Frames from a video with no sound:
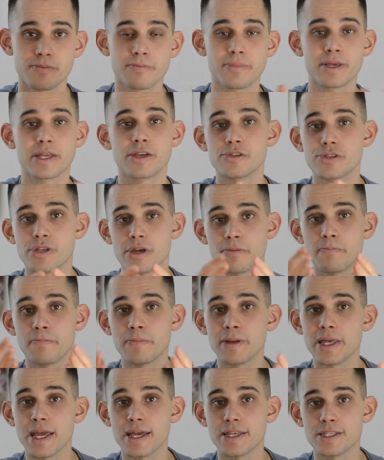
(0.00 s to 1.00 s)
because they're
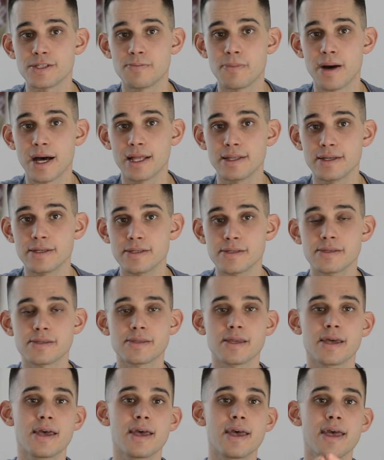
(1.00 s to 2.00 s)
pH balanced,